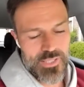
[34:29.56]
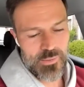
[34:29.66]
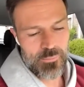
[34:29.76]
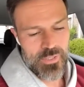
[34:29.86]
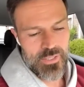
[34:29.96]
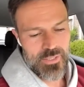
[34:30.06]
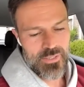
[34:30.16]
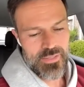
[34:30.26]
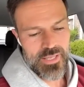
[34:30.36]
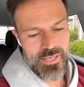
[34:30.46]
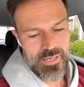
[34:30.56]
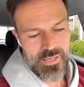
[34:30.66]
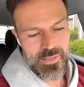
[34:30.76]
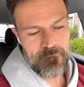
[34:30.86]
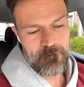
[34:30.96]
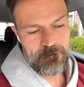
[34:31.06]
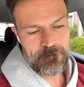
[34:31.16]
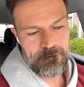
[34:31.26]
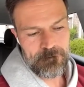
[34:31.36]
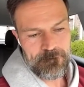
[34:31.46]
well that
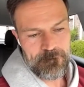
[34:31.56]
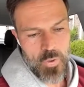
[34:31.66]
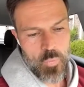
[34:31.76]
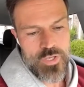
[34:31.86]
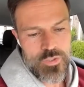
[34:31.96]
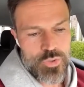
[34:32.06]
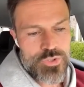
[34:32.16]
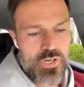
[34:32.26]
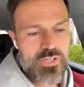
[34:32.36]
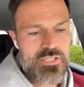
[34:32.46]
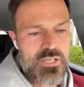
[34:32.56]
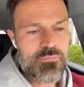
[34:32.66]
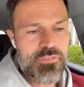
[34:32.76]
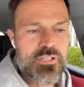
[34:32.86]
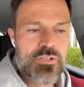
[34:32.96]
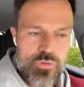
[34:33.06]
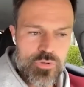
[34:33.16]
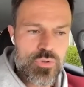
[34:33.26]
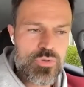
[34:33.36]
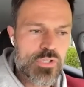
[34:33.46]
when you start something, you
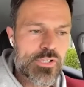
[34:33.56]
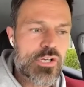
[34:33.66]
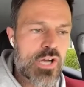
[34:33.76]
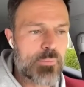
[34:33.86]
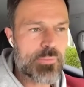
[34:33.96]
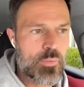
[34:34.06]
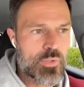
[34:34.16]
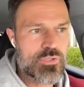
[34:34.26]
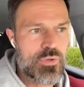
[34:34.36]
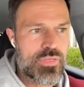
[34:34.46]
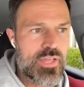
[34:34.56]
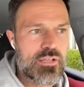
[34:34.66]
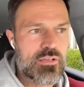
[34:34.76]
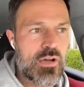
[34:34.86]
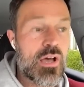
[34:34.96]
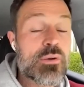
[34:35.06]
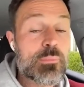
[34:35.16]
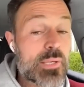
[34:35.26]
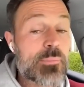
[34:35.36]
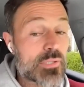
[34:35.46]
usually copy what you think other
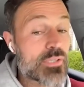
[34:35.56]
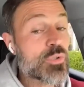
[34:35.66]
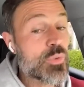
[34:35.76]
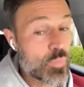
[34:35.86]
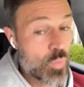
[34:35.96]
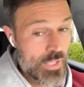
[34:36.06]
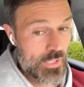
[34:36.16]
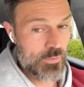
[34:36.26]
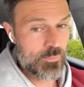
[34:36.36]
people are doing well.